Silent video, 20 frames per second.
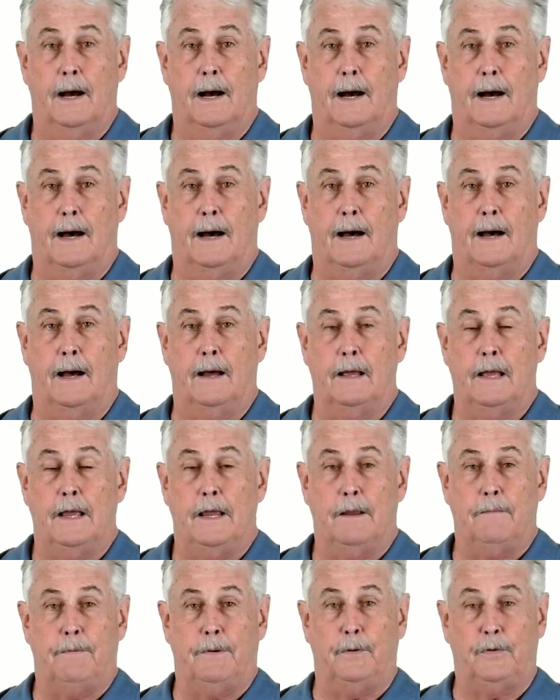Uh,
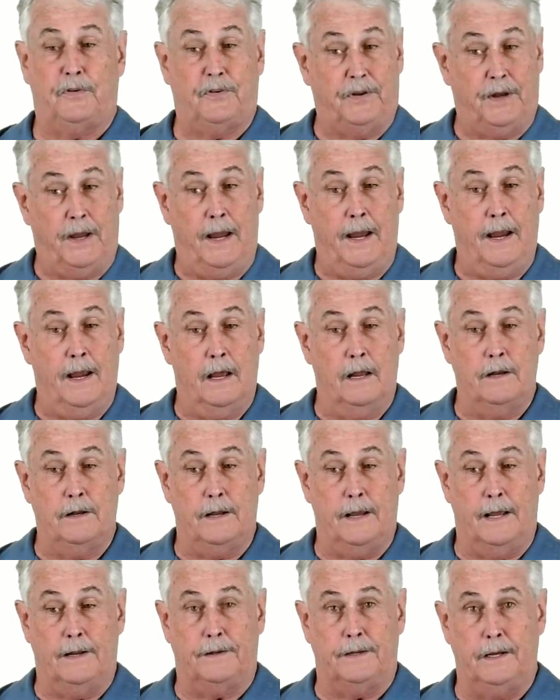if you stand
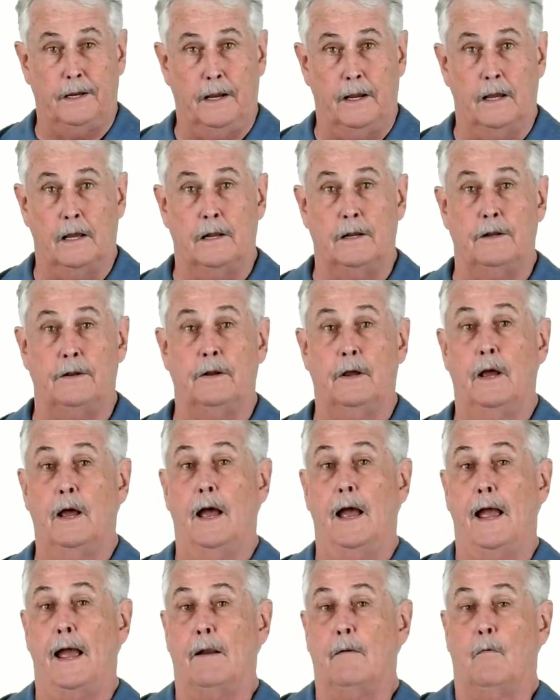at the end,
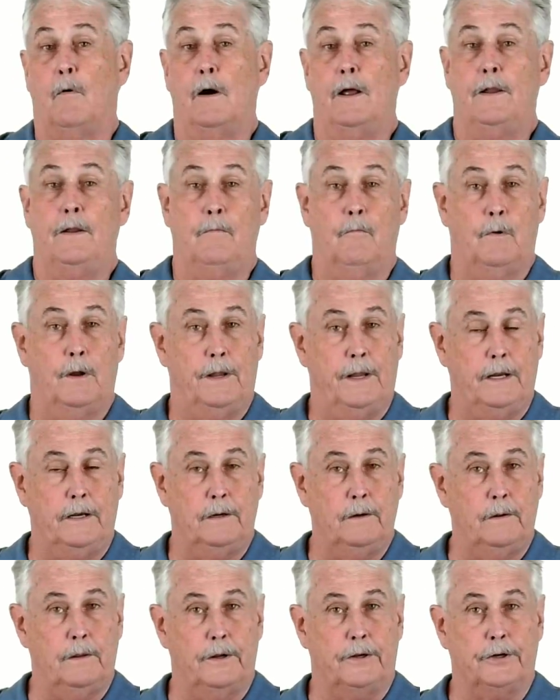and when, when they do the